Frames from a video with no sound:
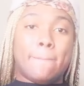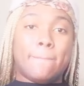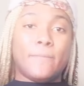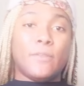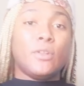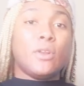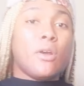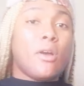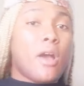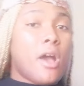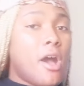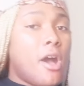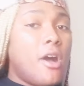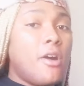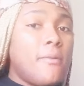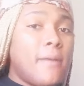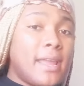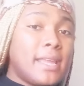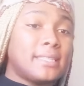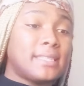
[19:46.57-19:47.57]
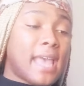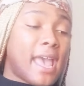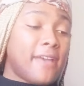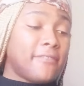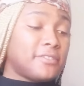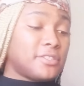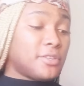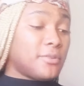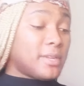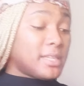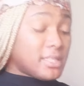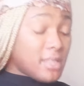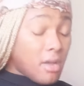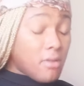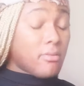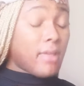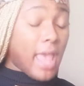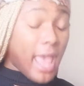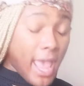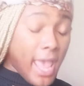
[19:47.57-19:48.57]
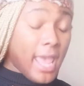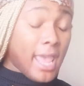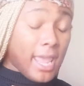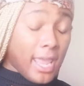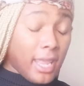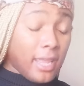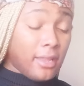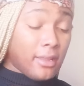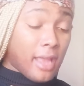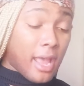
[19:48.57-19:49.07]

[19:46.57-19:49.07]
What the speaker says: You don't always have to. It's okay.